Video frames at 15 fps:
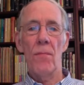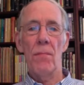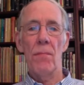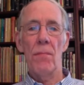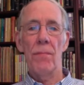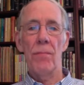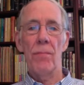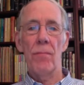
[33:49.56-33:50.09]

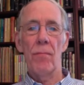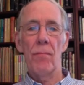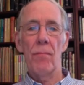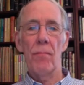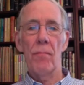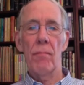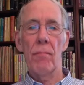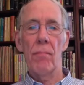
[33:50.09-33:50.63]
required,
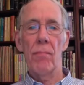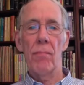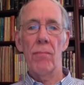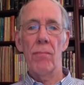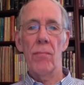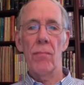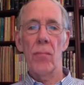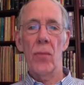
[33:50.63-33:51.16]
because an
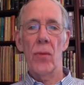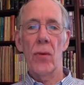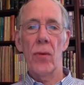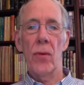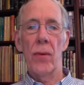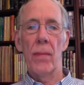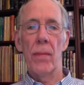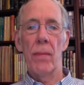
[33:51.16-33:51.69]
individual's
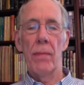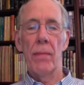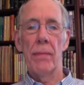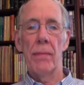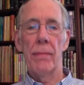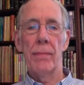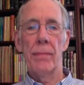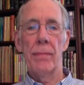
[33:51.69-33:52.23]
experience
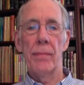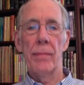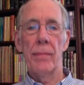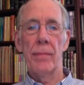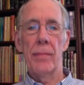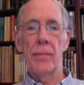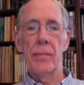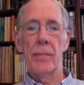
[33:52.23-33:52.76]
is just
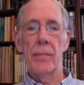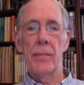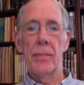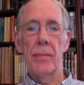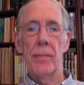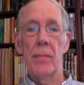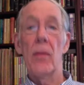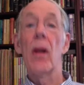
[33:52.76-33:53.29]
that,
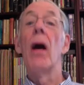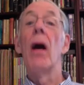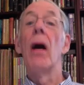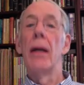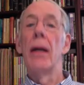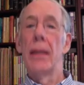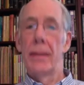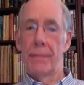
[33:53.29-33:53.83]
their
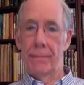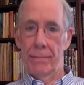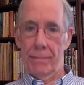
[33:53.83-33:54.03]
experience.